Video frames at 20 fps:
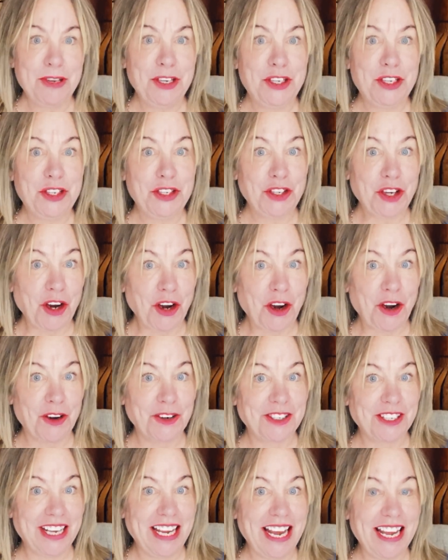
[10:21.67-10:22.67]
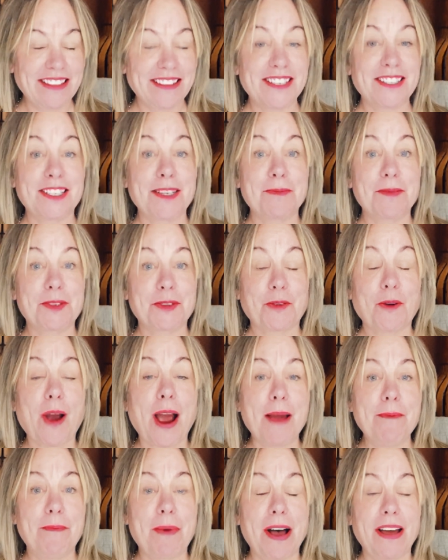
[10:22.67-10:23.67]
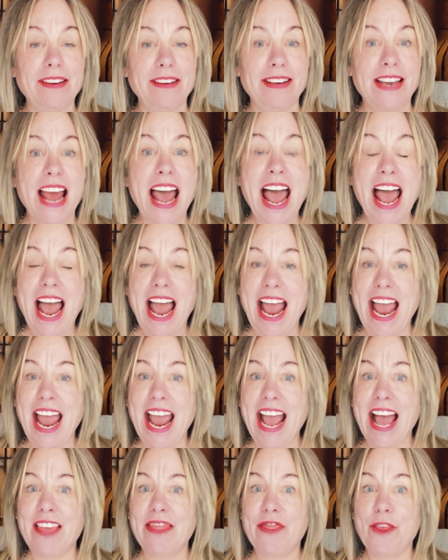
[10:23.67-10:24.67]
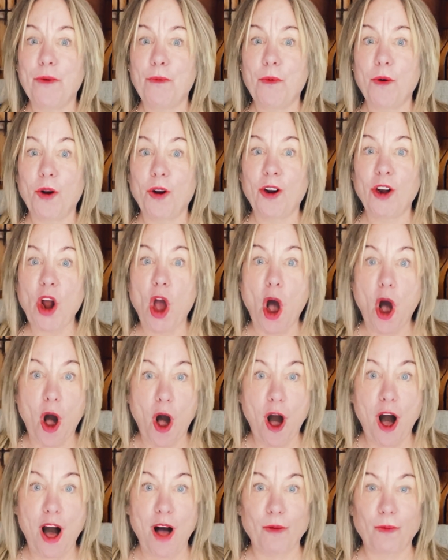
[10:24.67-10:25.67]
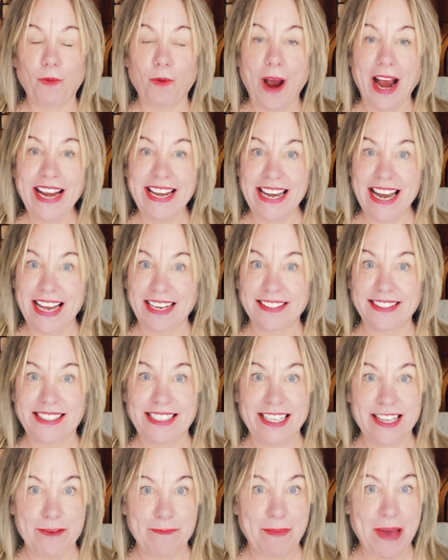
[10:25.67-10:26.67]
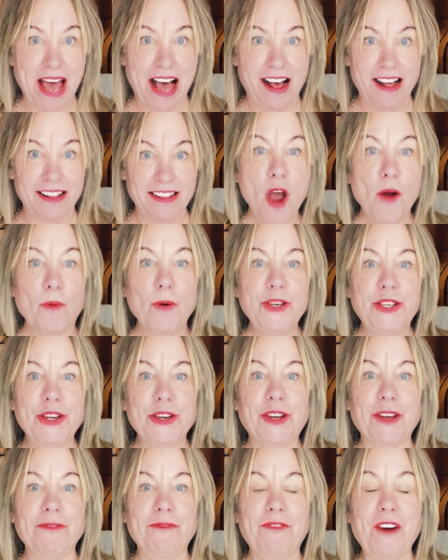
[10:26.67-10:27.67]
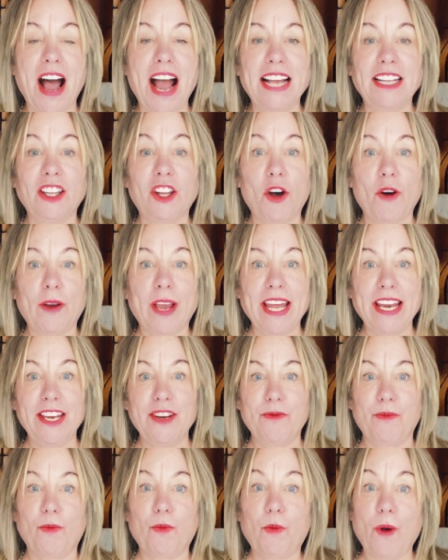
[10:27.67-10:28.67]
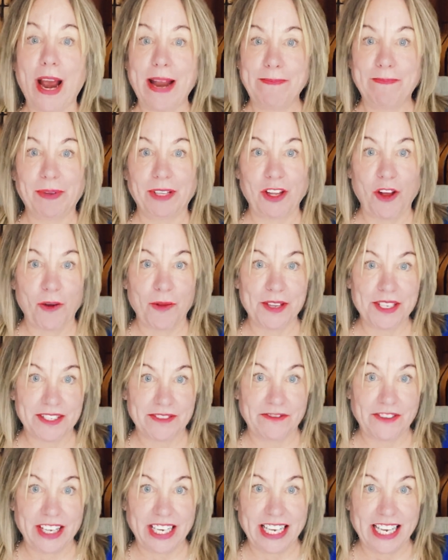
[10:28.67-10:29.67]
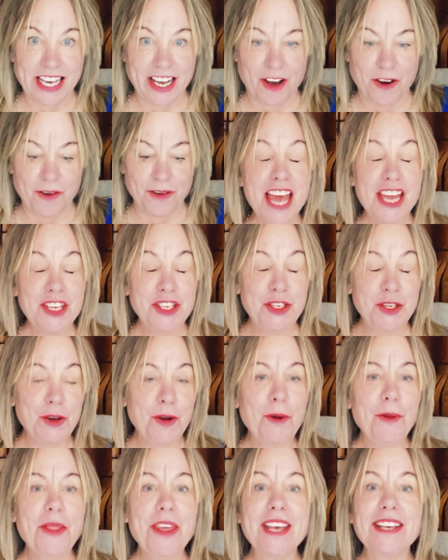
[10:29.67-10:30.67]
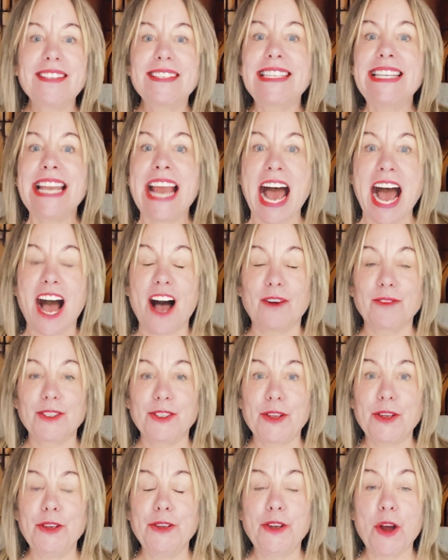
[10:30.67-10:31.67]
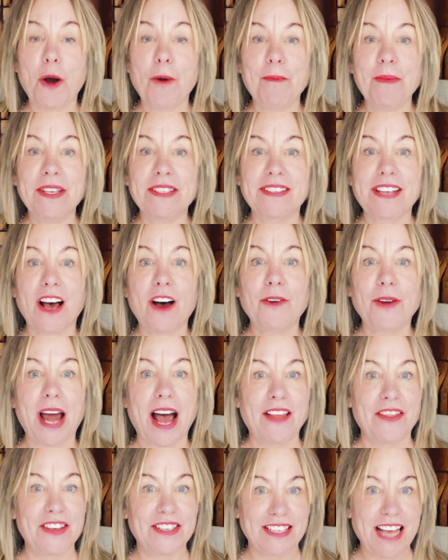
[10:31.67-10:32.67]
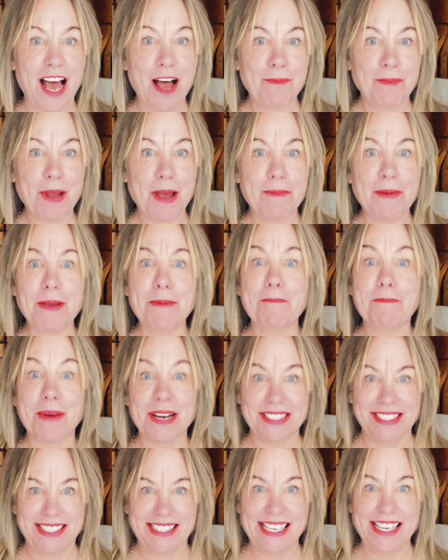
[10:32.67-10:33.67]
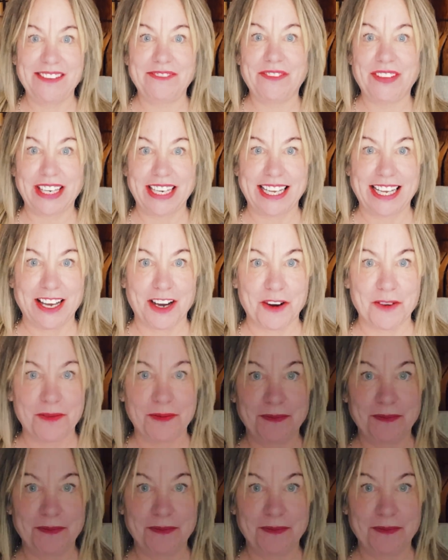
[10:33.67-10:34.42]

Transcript: sure to hit the subscribe button and the word all right next to the bell, which you can find located right below this video. Do this now so you don't miss out on this upcoming must-see video.